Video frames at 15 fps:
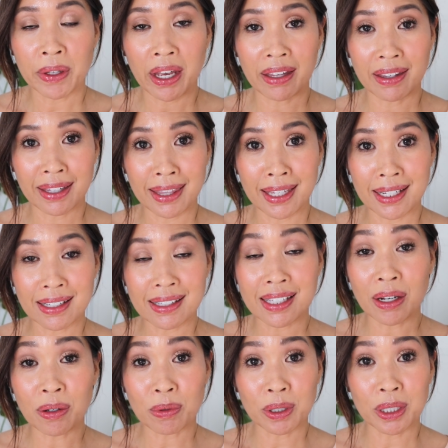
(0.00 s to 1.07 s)
and the things
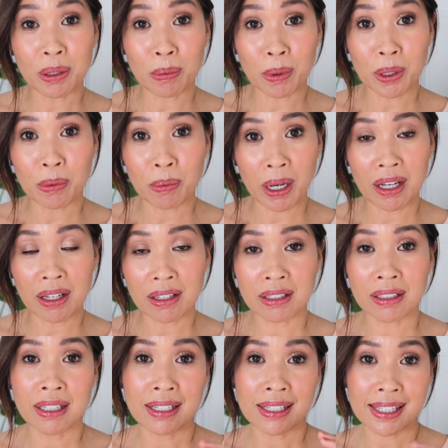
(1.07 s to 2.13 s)
that really work well